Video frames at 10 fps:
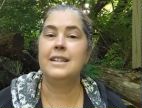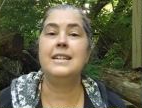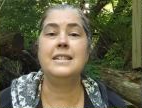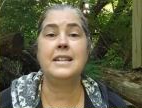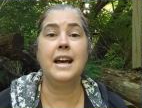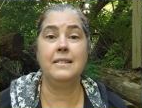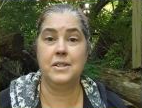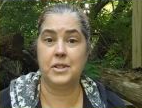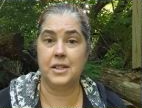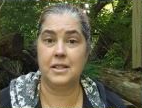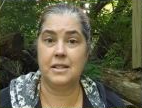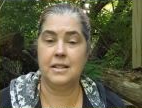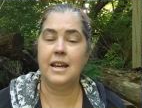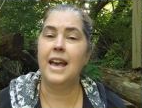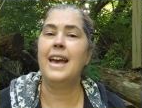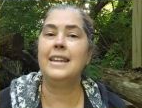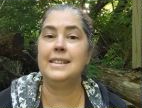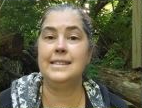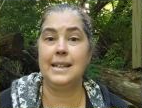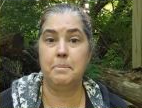intelligent, and
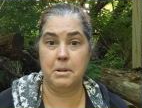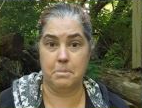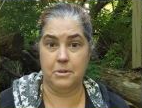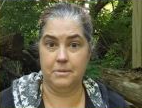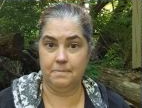acceptable.